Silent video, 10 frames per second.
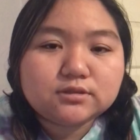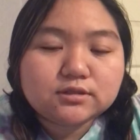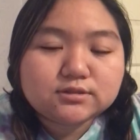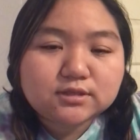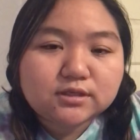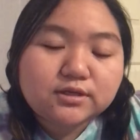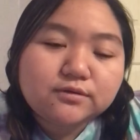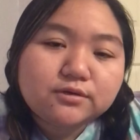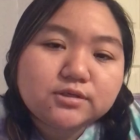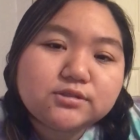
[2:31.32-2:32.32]
Second
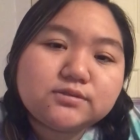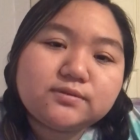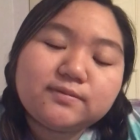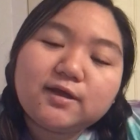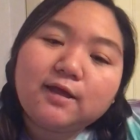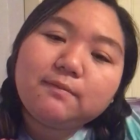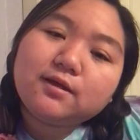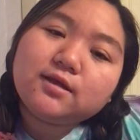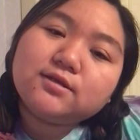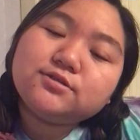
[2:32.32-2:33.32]
question is from
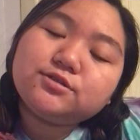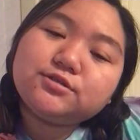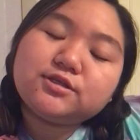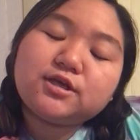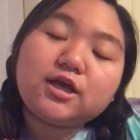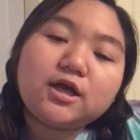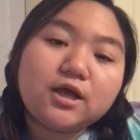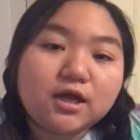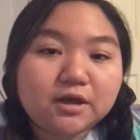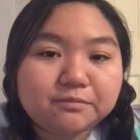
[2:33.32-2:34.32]
Emma. She said,
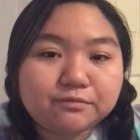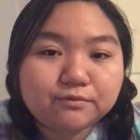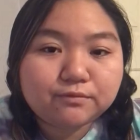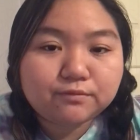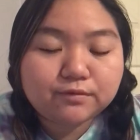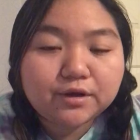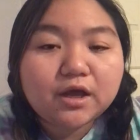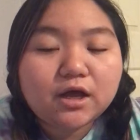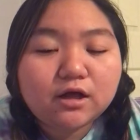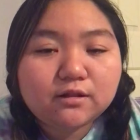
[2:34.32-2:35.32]

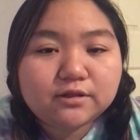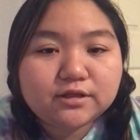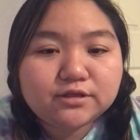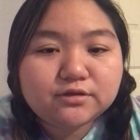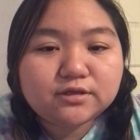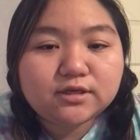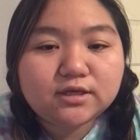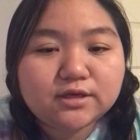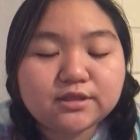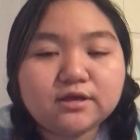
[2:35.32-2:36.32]
how long you
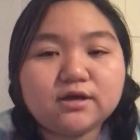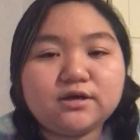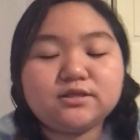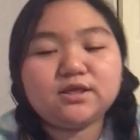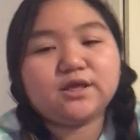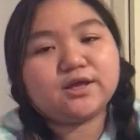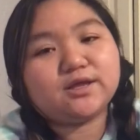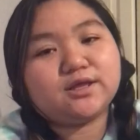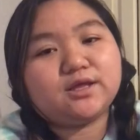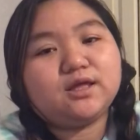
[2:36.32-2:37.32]
and are
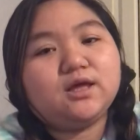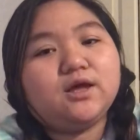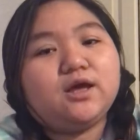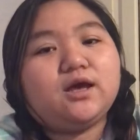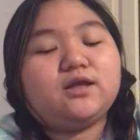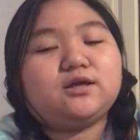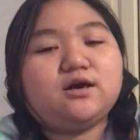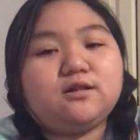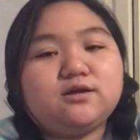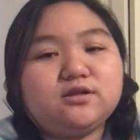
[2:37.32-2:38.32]
together, and
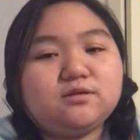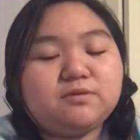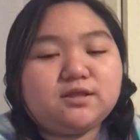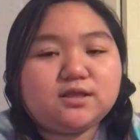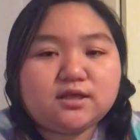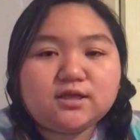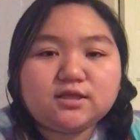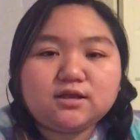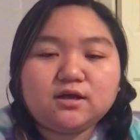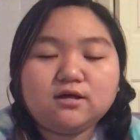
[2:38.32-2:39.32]
how long you've been dating,
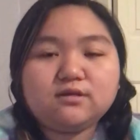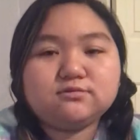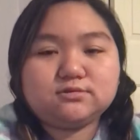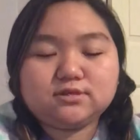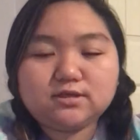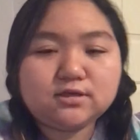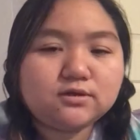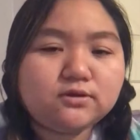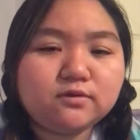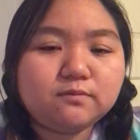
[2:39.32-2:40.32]
how long
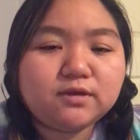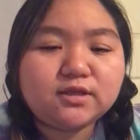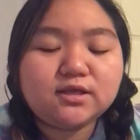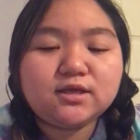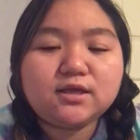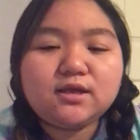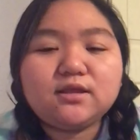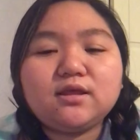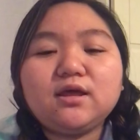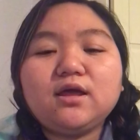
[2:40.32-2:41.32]
you've been dating,
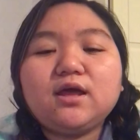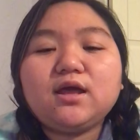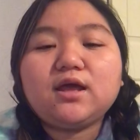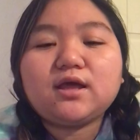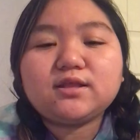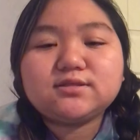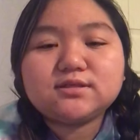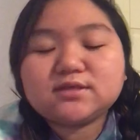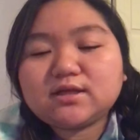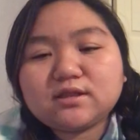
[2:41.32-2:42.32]
and
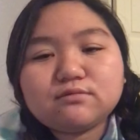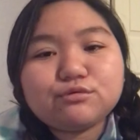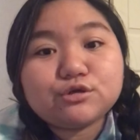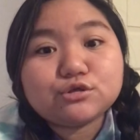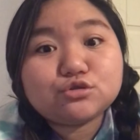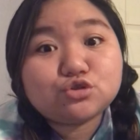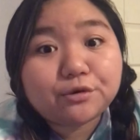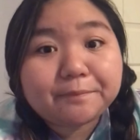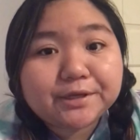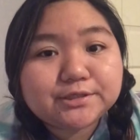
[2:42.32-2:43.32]
says, I love you guys so
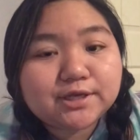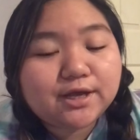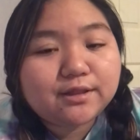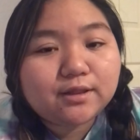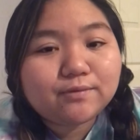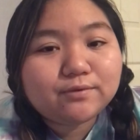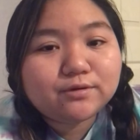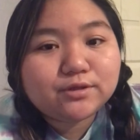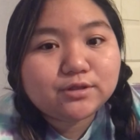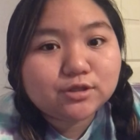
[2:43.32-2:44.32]
much. I love you
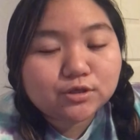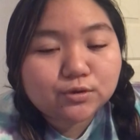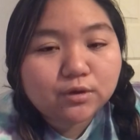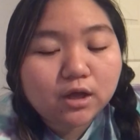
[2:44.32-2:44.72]
too.